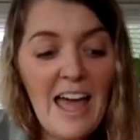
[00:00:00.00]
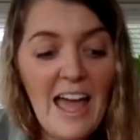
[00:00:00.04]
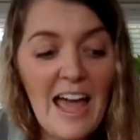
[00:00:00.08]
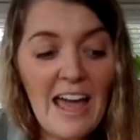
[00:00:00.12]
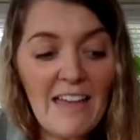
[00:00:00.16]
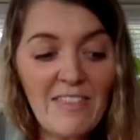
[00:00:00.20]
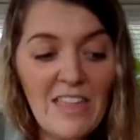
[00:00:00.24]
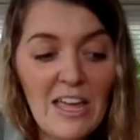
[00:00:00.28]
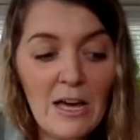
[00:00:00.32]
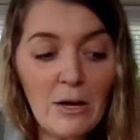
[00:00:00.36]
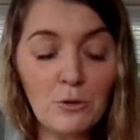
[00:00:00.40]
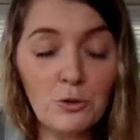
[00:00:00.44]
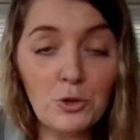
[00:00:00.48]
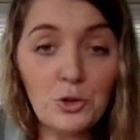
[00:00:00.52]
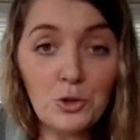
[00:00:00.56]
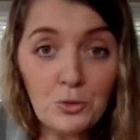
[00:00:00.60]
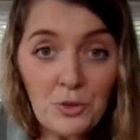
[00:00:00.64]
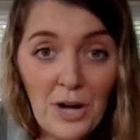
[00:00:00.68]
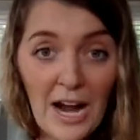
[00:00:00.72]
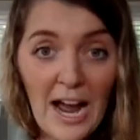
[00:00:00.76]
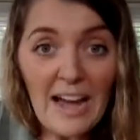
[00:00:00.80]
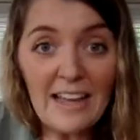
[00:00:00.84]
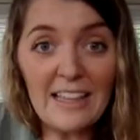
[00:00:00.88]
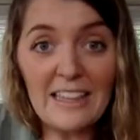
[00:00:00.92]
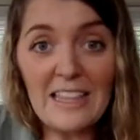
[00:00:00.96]
and they'll
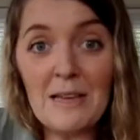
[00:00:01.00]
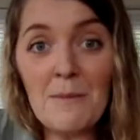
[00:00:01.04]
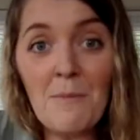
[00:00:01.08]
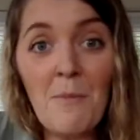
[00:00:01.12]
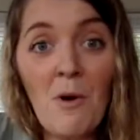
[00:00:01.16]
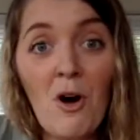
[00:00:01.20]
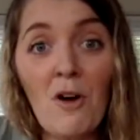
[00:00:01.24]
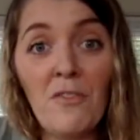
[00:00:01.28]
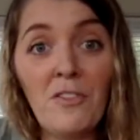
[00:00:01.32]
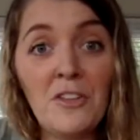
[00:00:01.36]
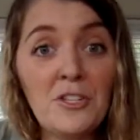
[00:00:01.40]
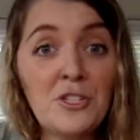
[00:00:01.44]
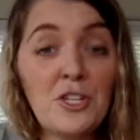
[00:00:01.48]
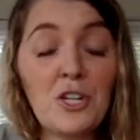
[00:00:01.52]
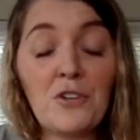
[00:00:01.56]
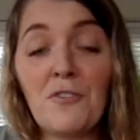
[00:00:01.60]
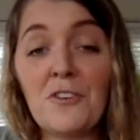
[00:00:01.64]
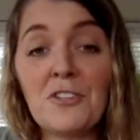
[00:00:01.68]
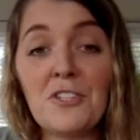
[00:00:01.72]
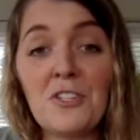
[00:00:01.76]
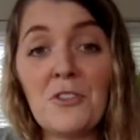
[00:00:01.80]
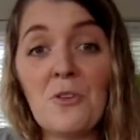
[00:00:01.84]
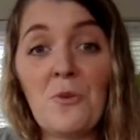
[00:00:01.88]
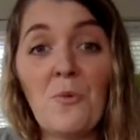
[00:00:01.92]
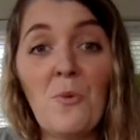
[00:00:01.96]
drag them on the
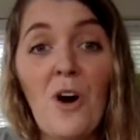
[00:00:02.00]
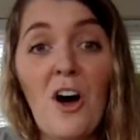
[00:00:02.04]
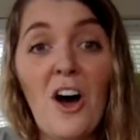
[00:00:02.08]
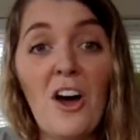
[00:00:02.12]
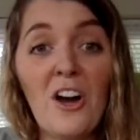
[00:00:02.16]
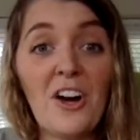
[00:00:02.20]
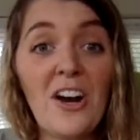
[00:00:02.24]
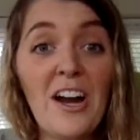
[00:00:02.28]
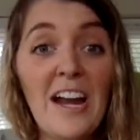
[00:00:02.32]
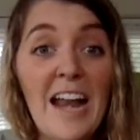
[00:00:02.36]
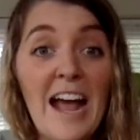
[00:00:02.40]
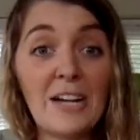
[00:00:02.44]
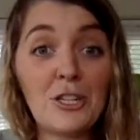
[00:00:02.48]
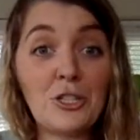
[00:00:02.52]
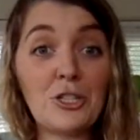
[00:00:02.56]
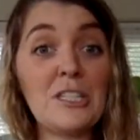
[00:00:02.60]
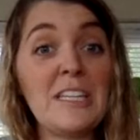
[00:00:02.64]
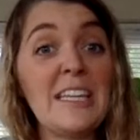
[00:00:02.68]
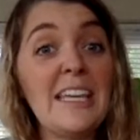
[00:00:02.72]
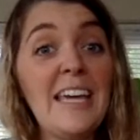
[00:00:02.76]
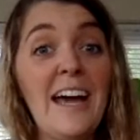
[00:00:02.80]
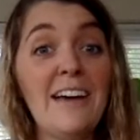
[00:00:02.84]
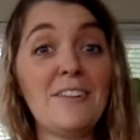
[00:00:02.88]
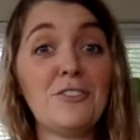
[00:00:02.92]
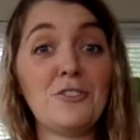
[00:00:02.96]
surface of the water and
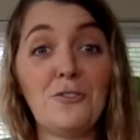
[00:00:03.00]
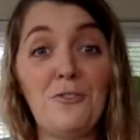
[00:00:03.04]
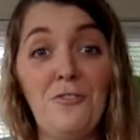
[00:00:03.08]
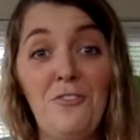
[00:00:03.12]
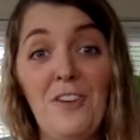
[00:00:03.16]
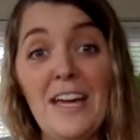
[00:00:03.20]
actually catch